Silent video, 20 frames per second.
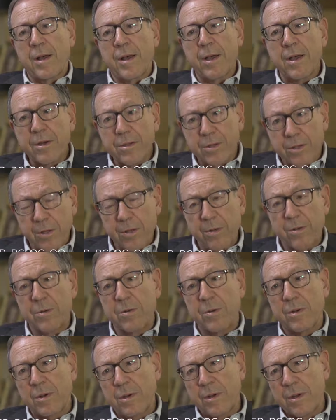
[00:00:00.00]
here
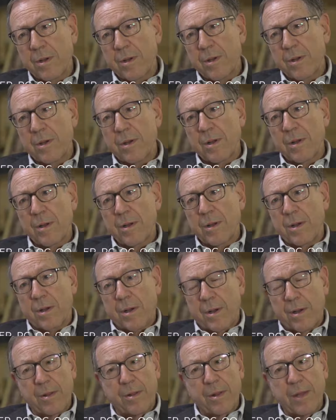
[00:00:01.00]
too,
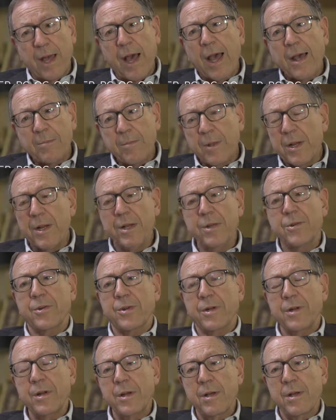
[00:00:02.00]
the
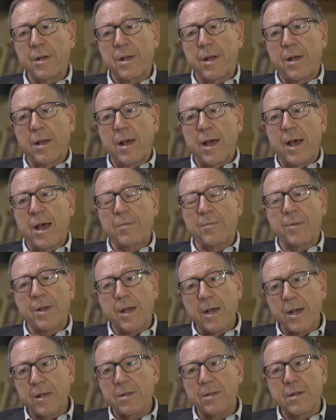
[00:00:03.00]
admonition had
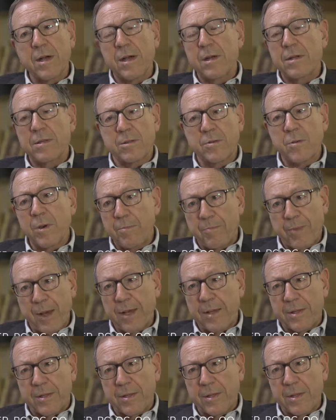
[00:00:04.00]
begun to
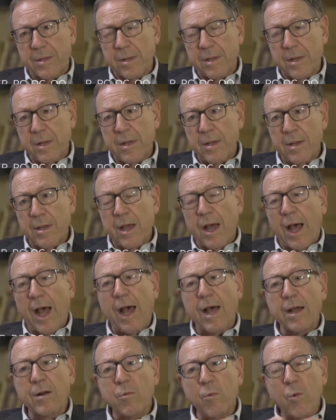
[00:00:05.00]
abate.
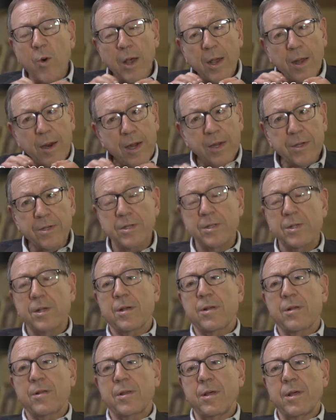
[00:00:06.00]
And whereas
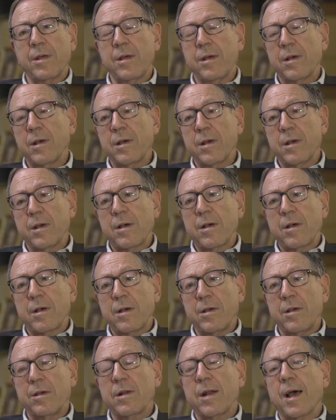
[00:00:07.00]
the
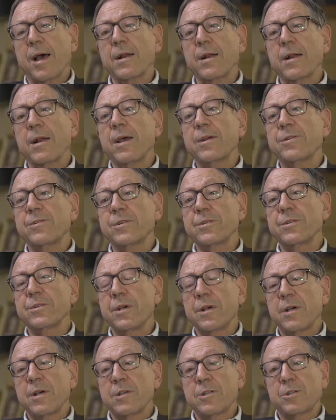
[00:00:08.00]
United
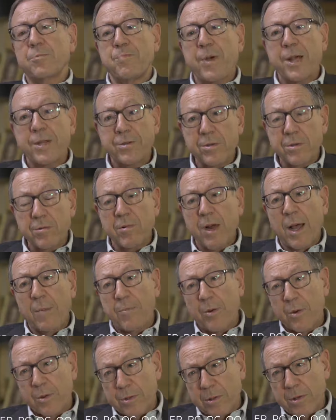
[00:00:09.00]
Nations Special
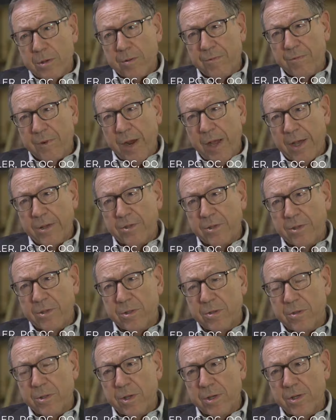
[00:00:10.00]
Rapporteur for
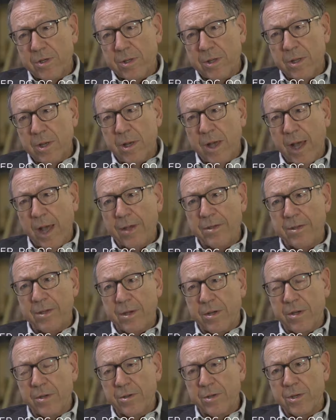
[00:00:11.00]
Extrajudicial
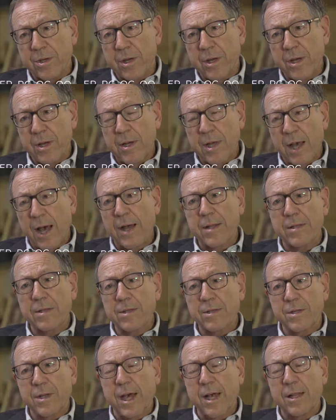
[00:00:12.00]
Execution,
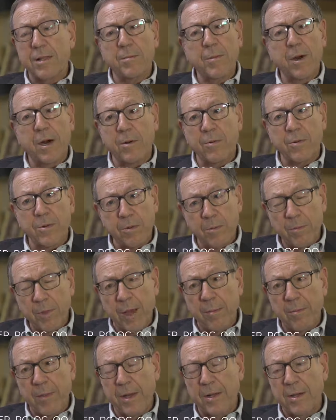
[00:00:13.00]
Agnes Callamard, with whom
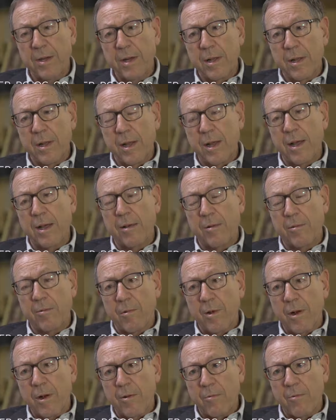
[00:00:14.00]
I met
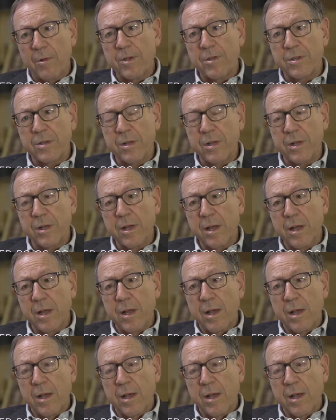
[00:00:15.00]
recently,